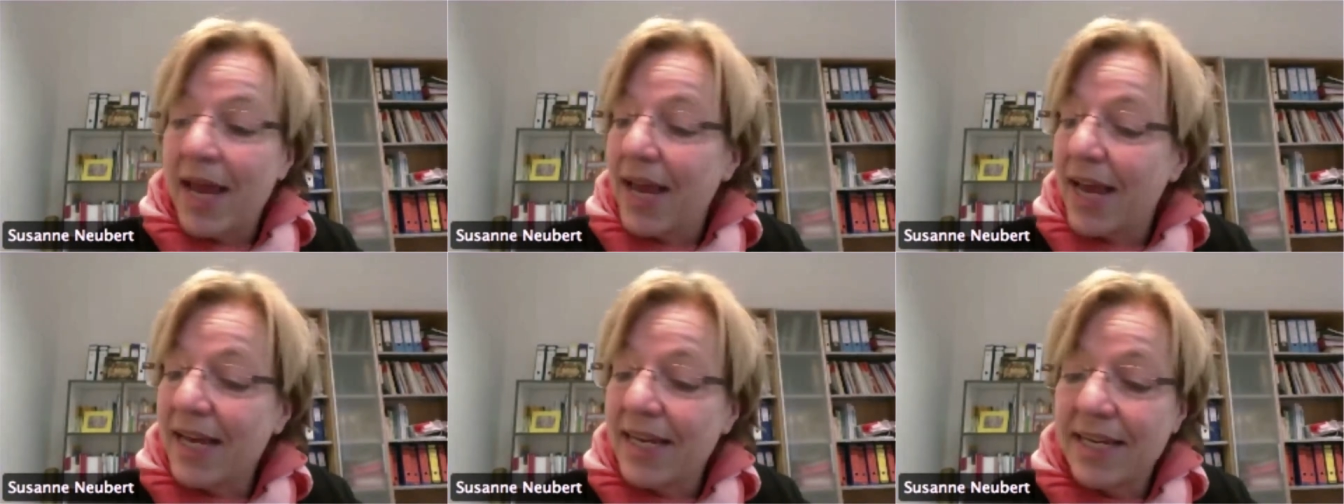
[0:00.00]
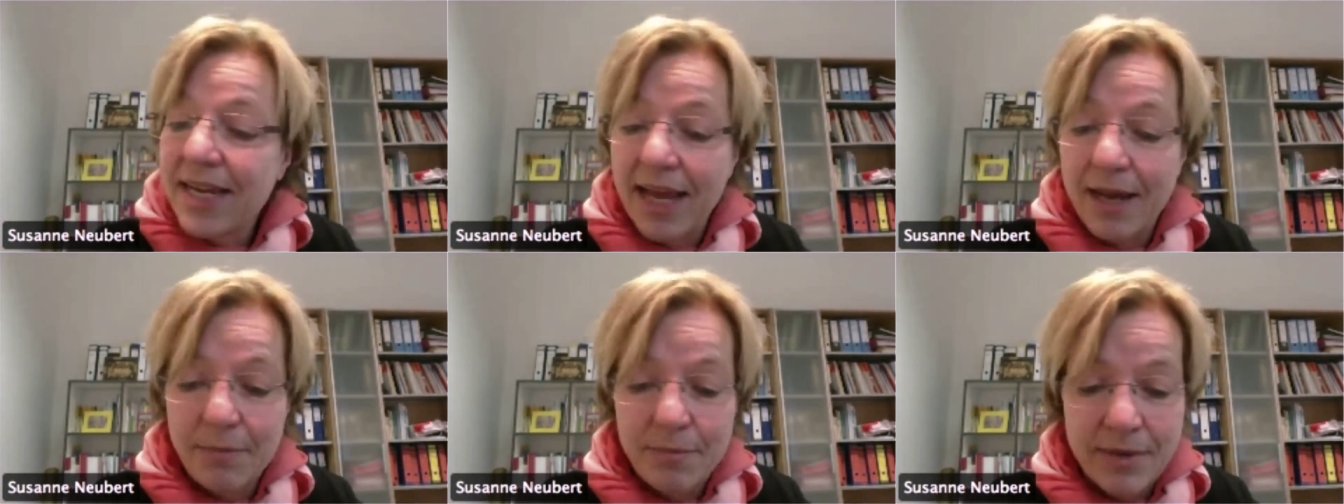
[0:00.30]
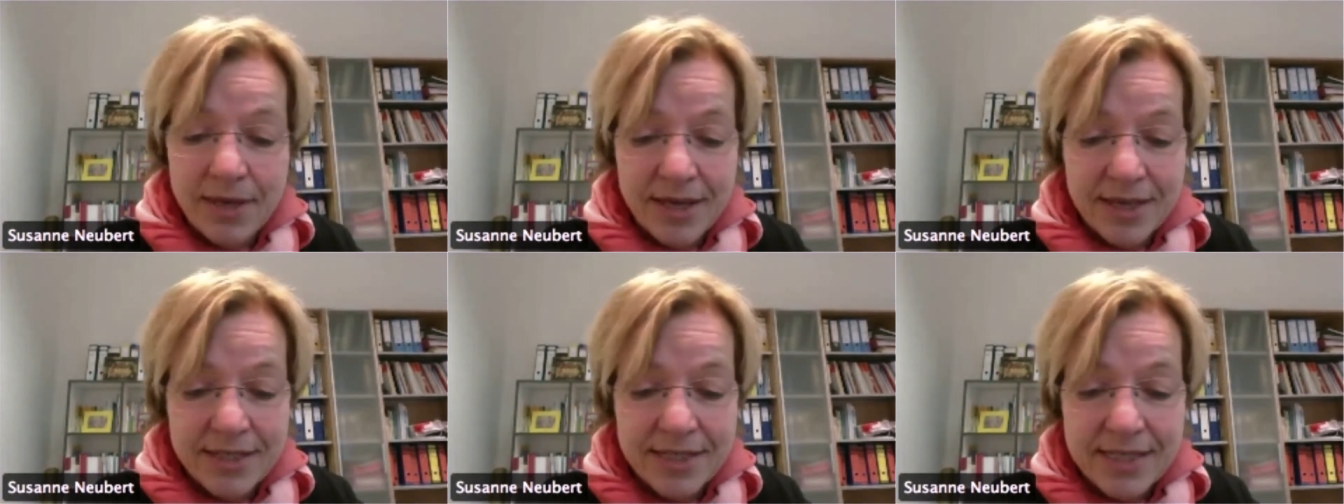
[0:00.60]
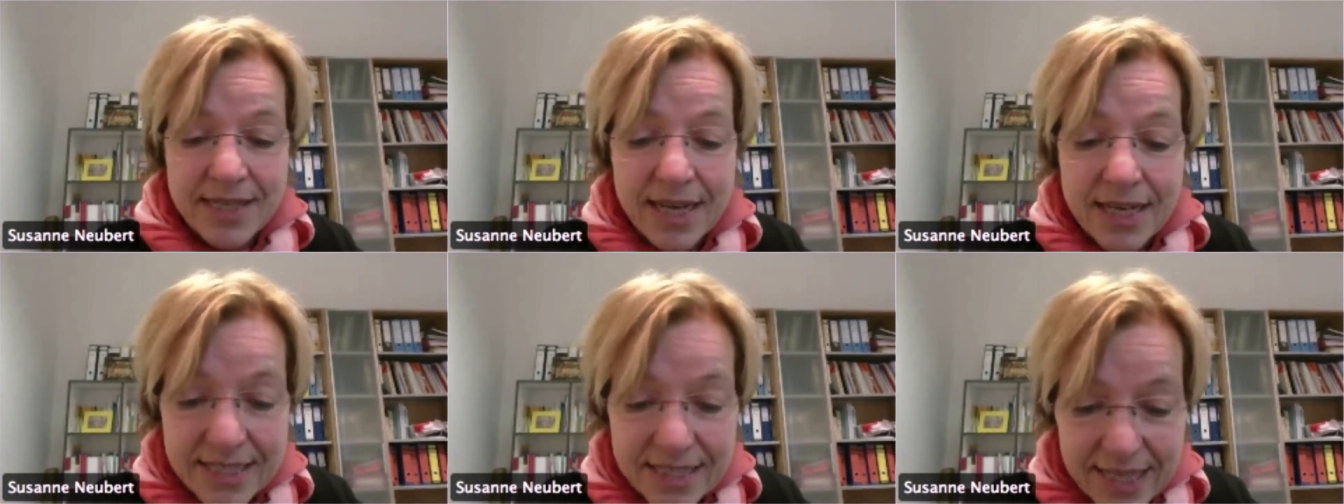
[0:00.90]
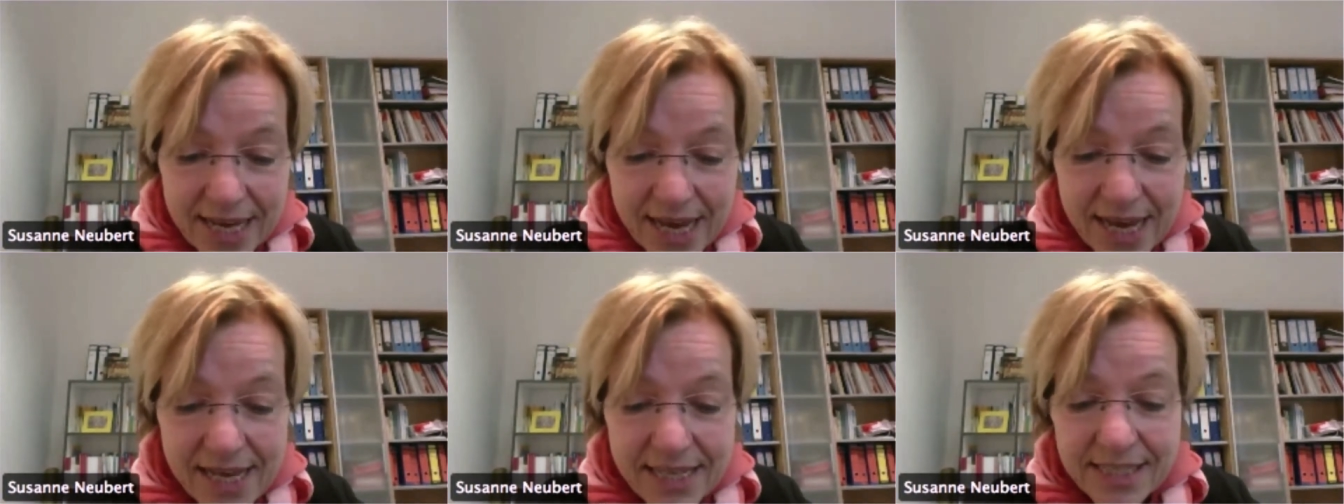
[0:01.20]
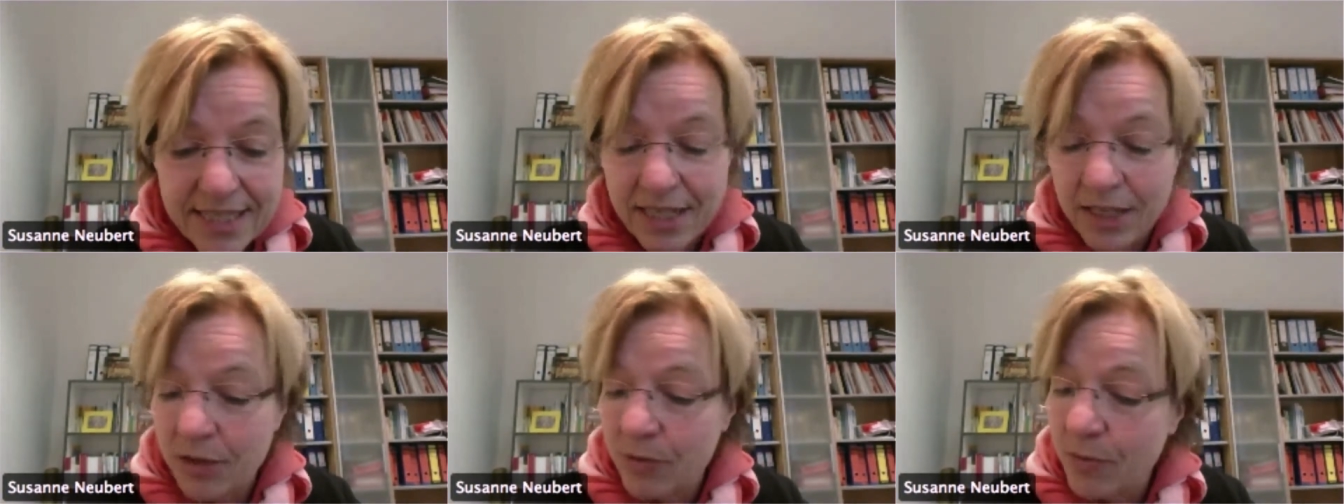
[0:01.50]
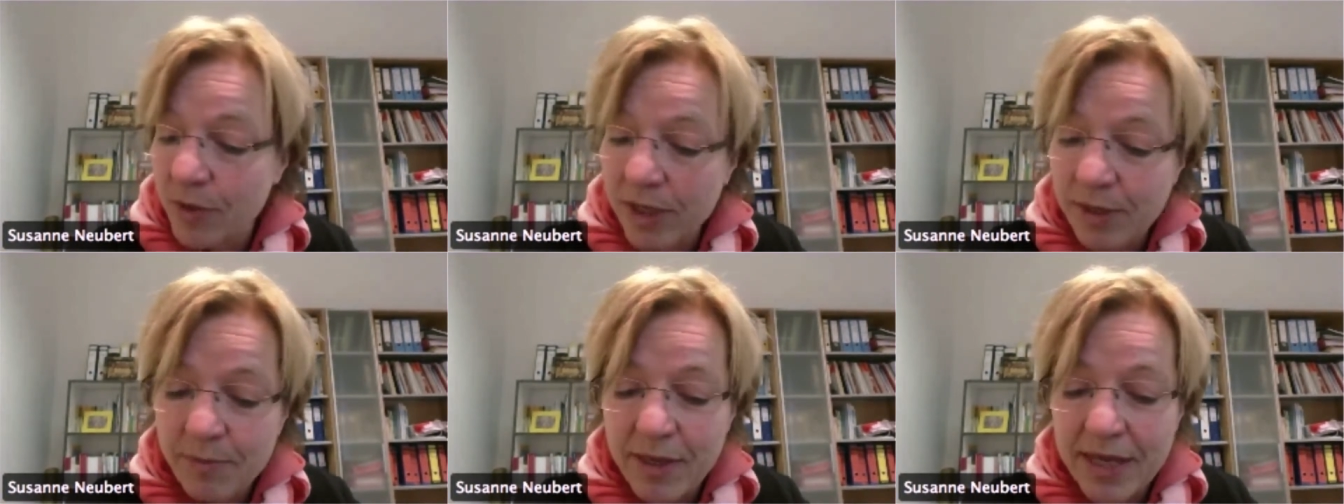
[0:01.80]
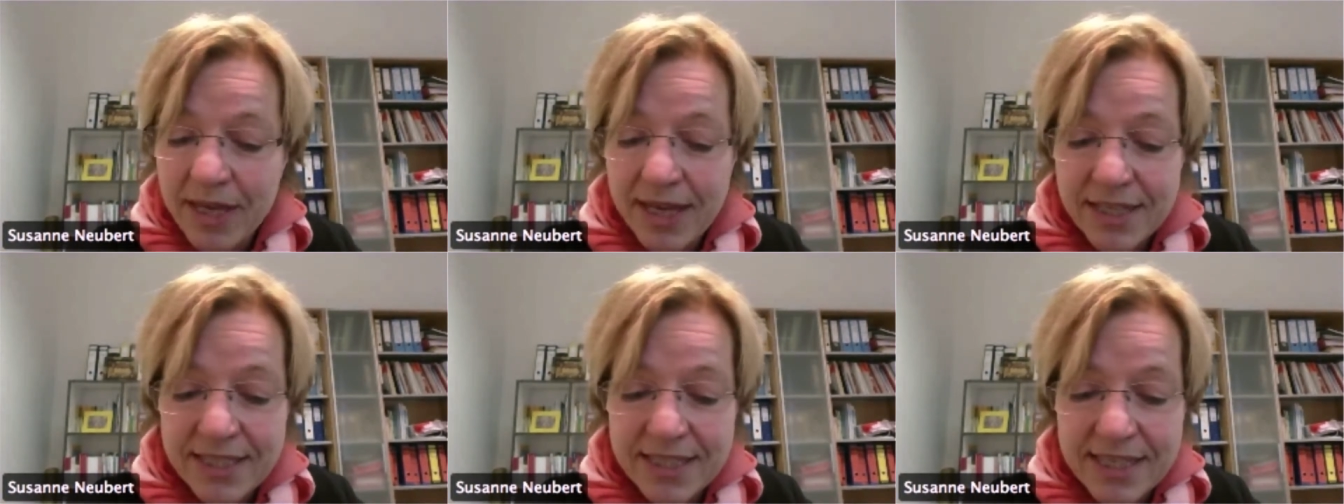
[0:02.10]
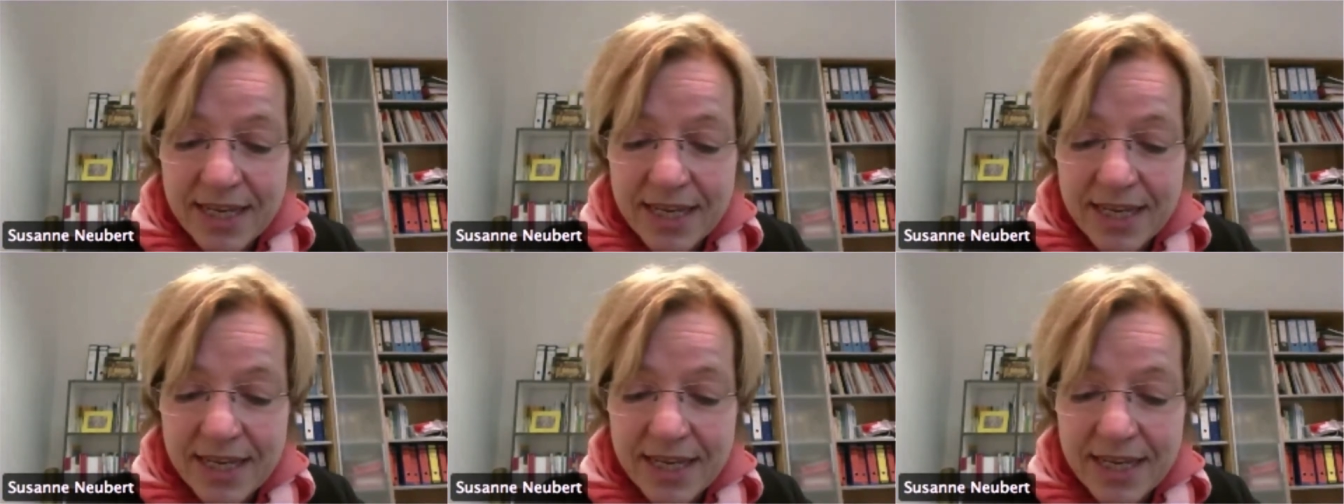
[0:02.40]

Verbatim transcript: it can be a success, it will be a